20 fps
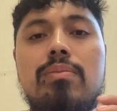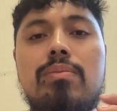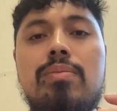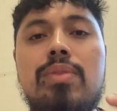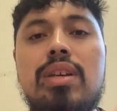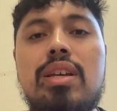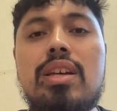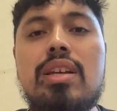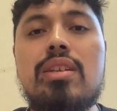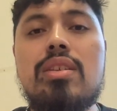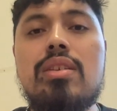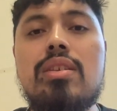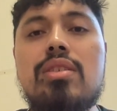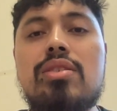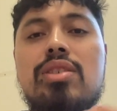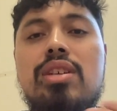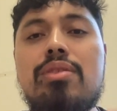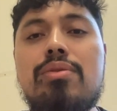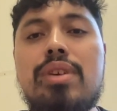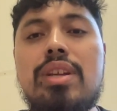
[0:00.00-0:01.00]
begin
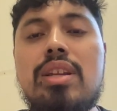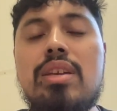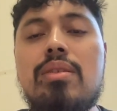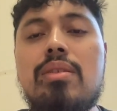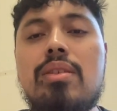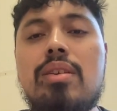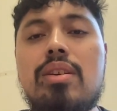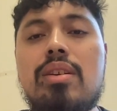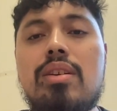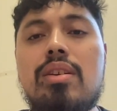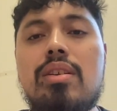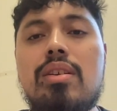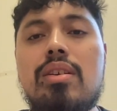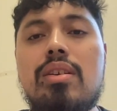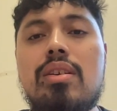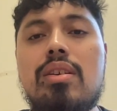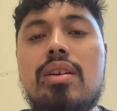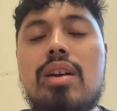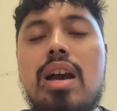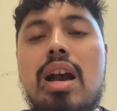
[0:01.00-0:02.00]
generating
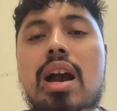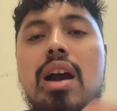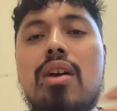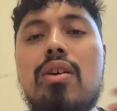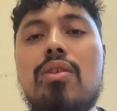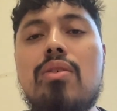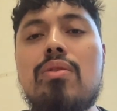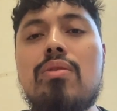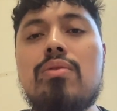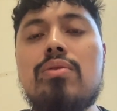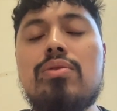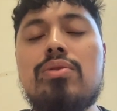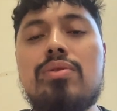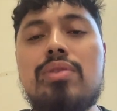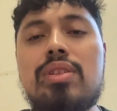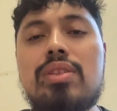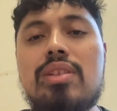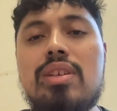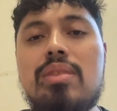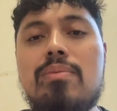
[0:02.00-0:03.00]
how
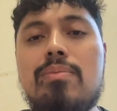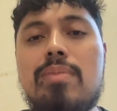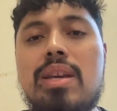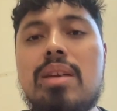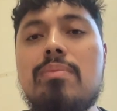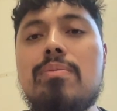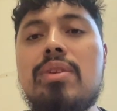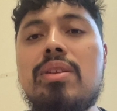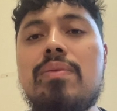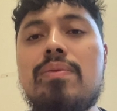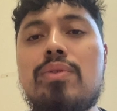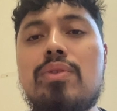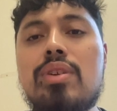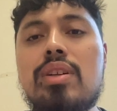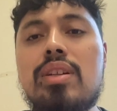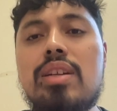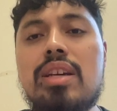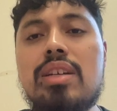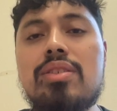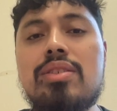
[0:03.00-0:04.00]
students can make meaningful
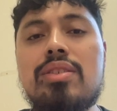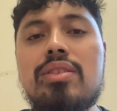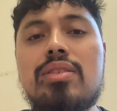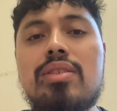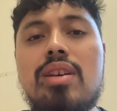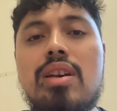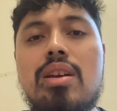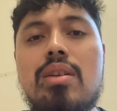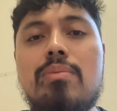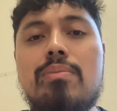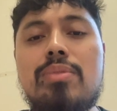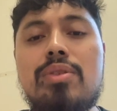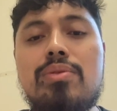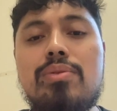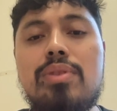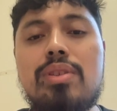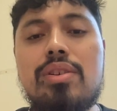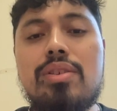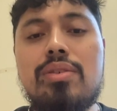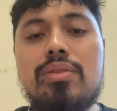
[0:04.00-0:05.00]
connections
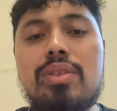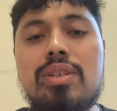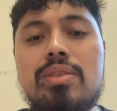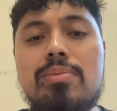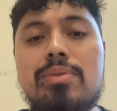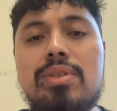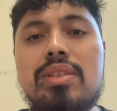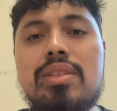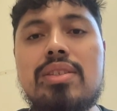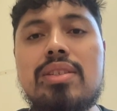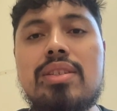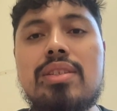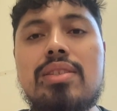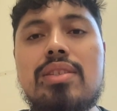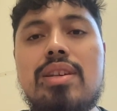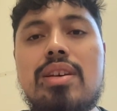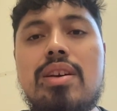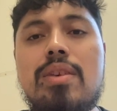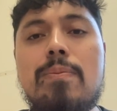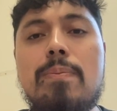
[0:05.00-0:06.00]
between their own
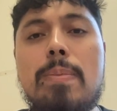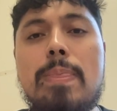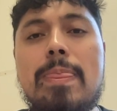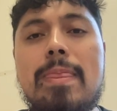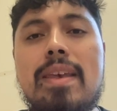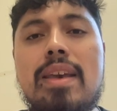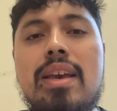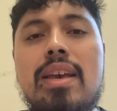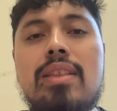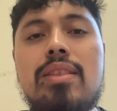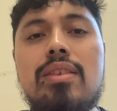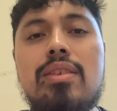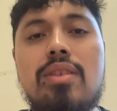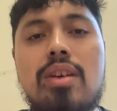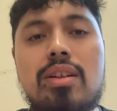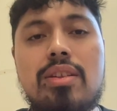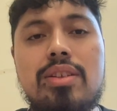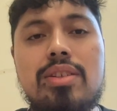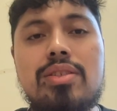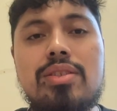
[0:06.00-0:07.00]
experiences and the
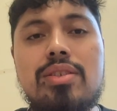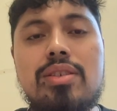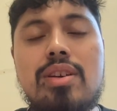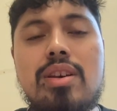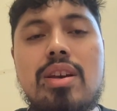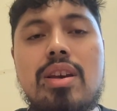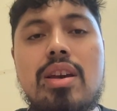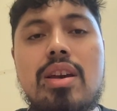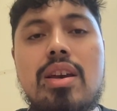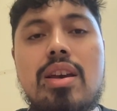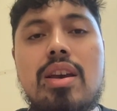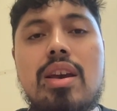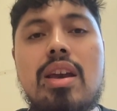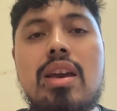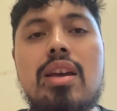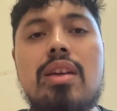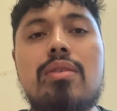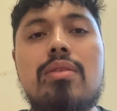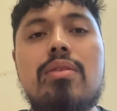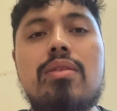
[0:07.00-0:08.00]
knowledge,
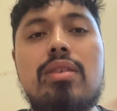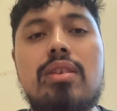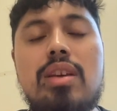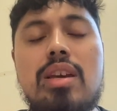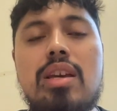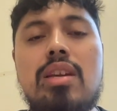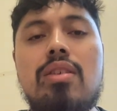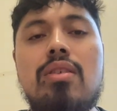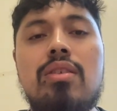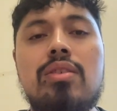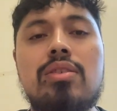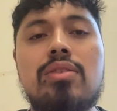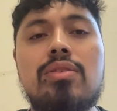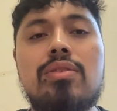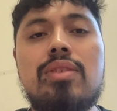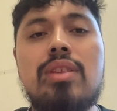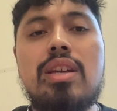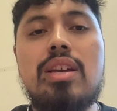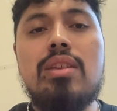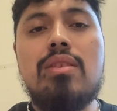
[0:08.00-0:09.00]
and it also
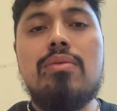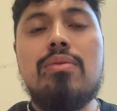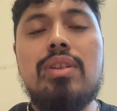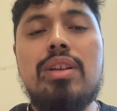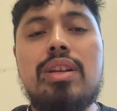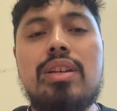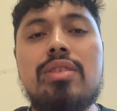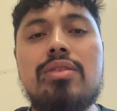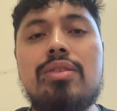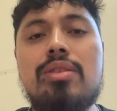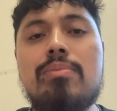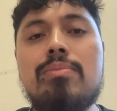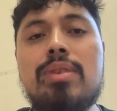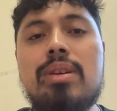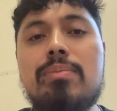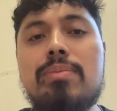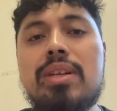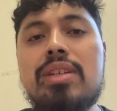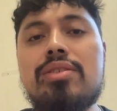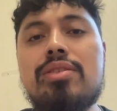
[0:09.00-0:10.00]
then related to the
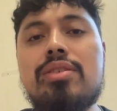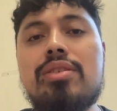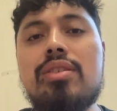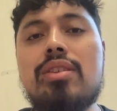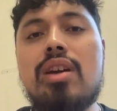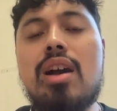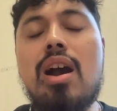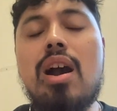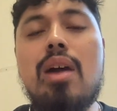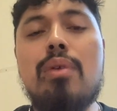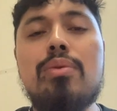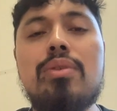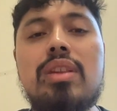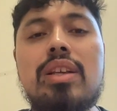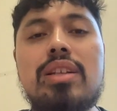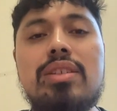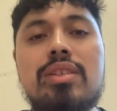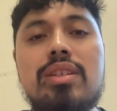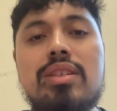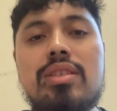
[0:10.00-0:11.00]
big picture. I would
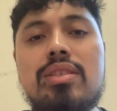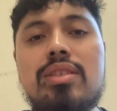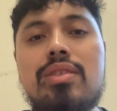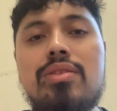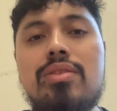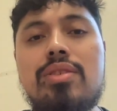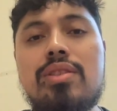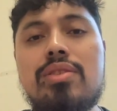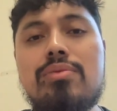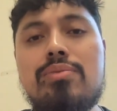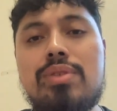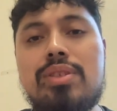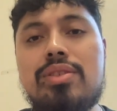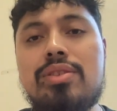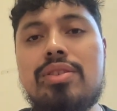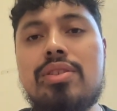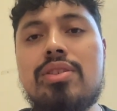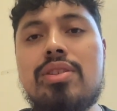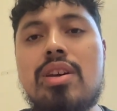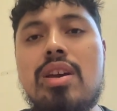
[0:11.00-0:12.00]
like to continue this
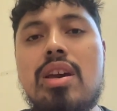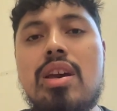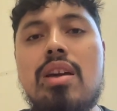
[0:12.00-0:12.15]
research